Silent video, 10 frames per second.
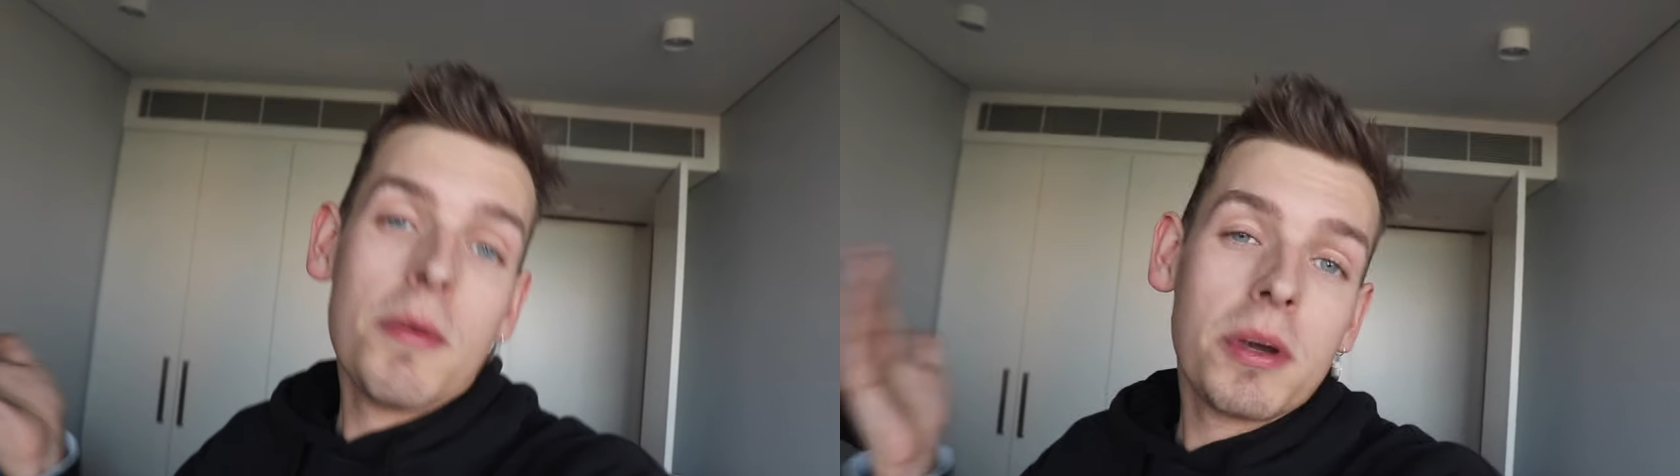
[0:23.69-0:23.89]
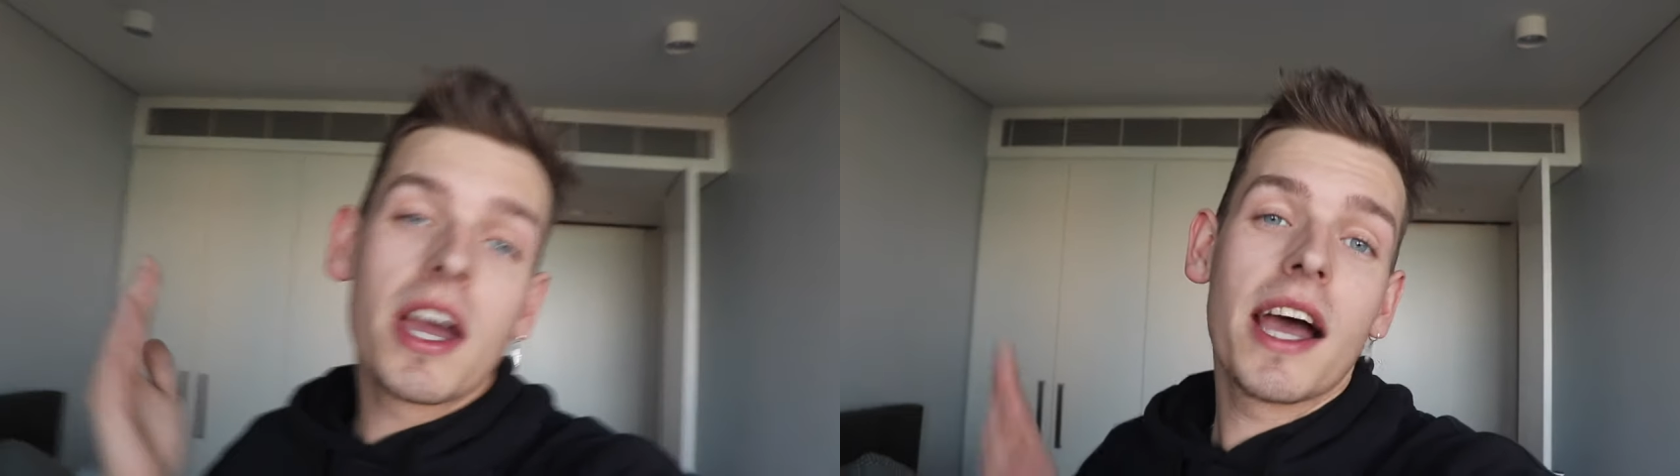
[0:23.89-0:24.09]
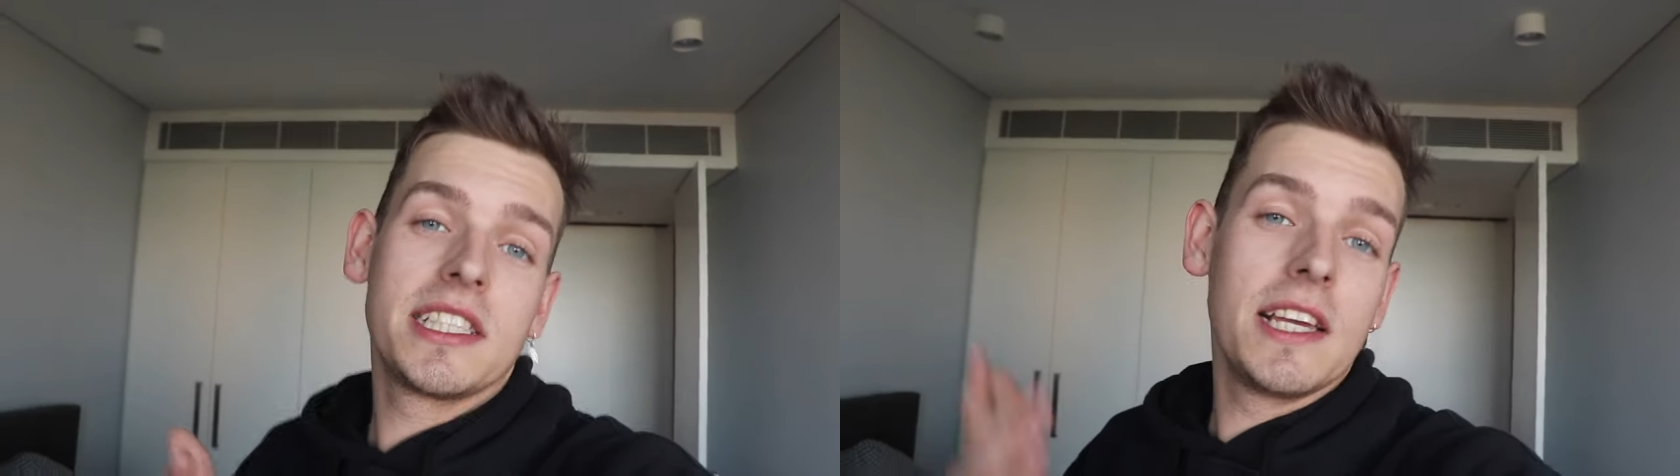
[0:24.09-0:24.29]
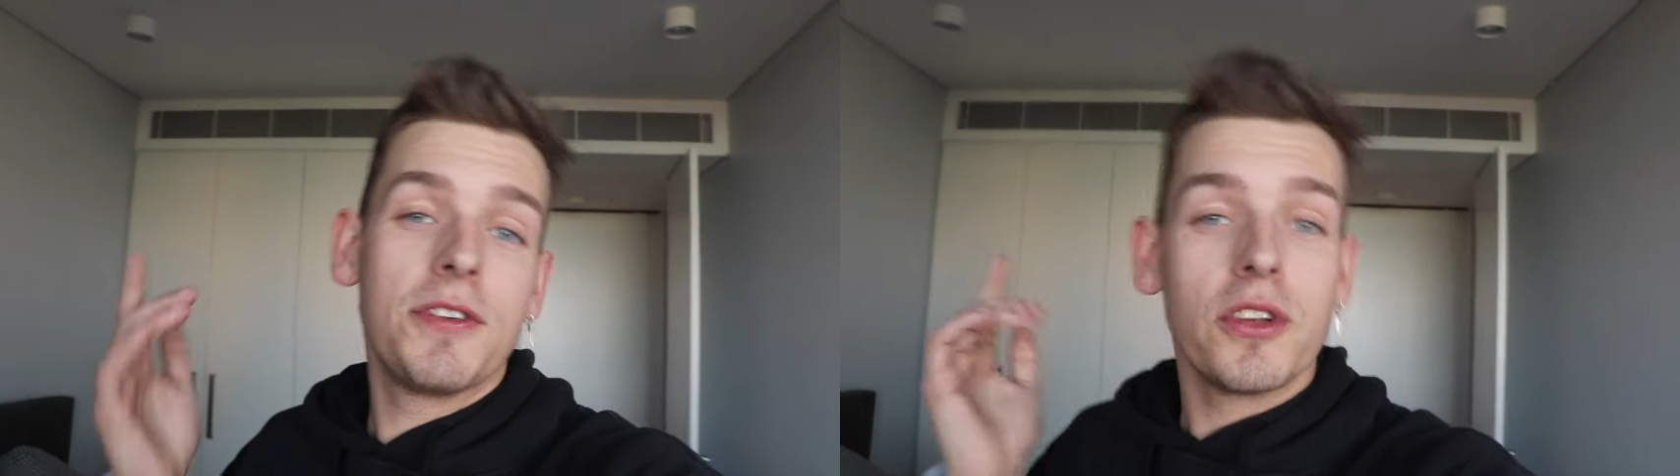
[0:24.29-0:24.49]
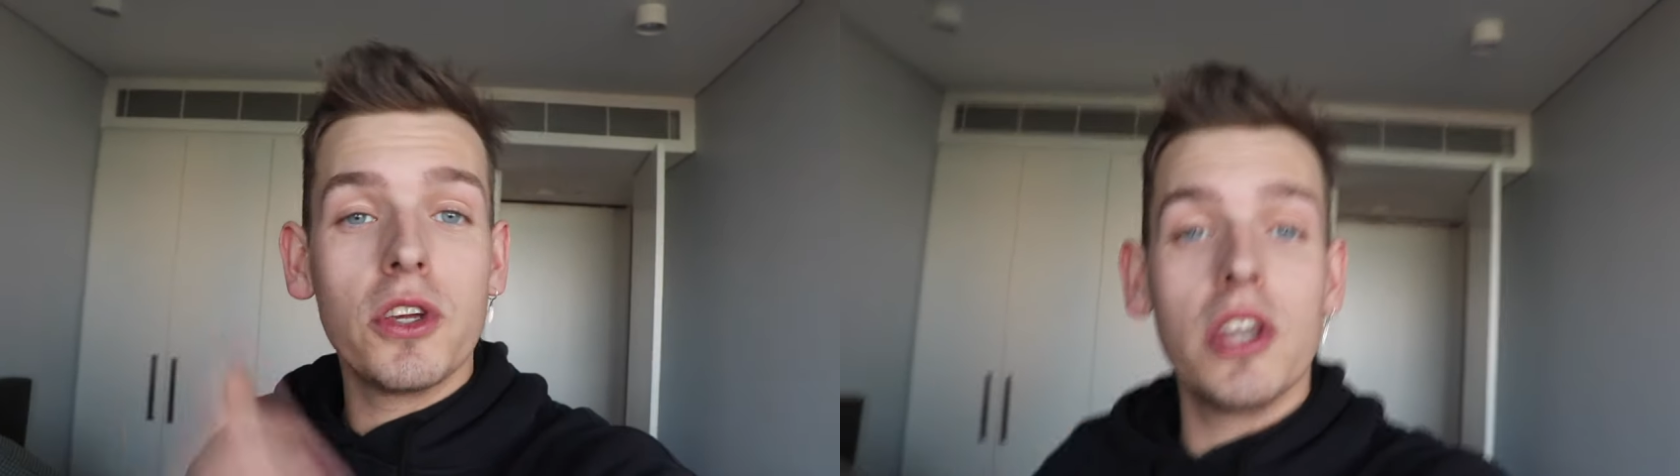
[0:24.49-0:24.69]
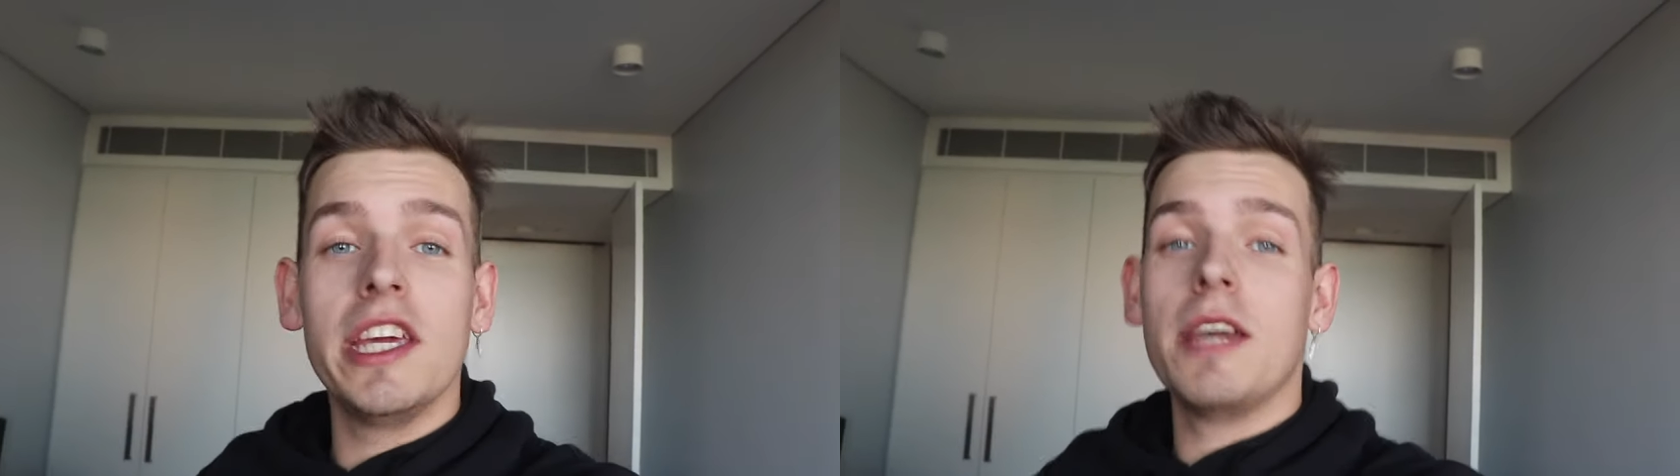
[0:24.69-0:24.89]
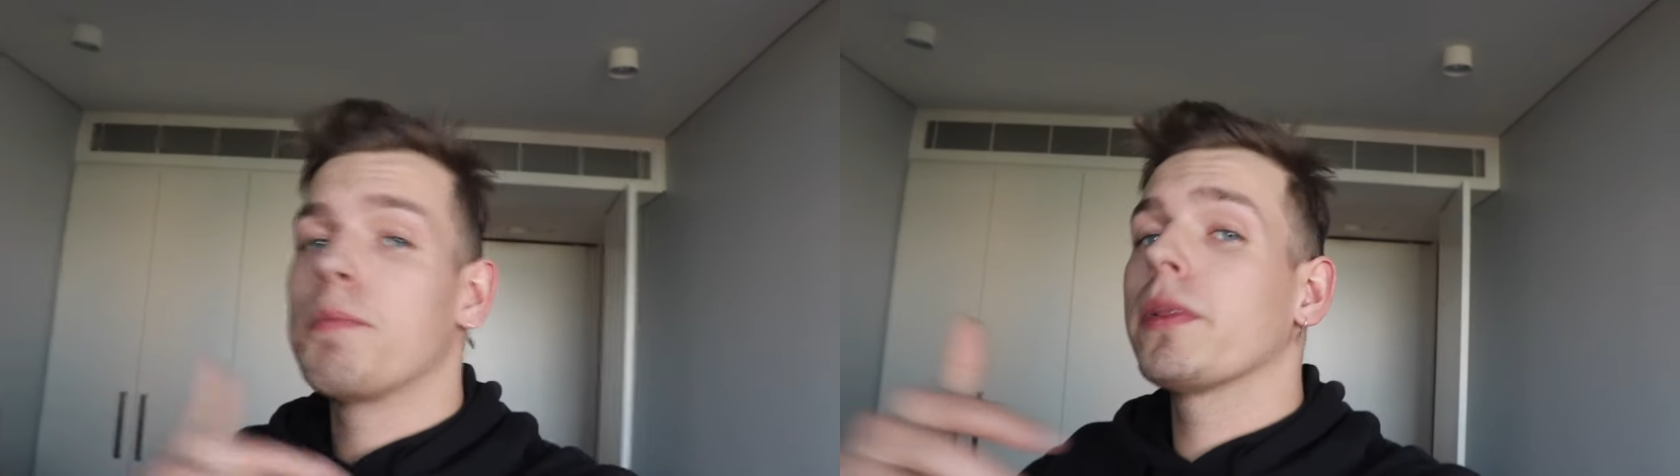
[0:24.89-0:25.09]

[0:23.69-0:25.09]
But guys, if you're new here,